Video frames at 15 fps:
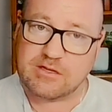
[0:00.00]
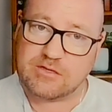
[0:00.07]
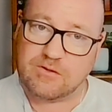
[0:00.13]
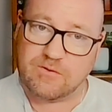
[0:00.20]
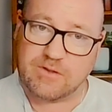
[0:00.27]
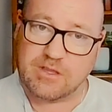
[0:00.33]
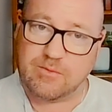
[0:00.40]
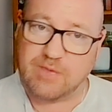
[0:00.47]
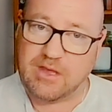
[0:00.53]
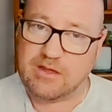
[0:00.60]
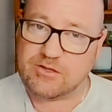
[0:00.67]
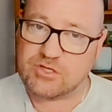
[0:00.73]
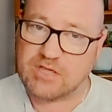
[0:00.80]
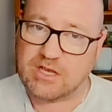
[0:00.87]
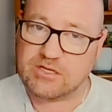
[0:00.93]
talking about
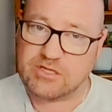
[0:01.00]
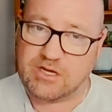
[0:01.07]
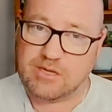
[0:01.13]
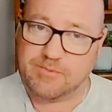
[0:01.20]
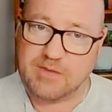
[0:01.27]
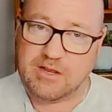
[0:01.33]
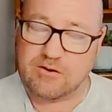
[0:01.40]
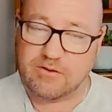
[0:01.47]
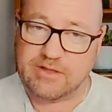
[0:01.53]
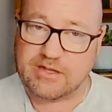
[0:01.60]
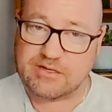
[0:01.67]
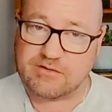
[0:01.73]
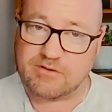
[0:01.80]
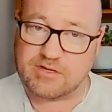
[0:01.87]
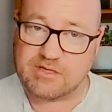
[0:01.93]
ChatGPT and all that
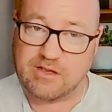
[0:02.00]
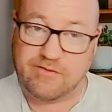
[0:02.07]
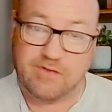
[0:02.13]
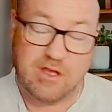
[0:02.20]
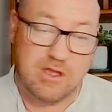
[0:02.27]
sort of stuff.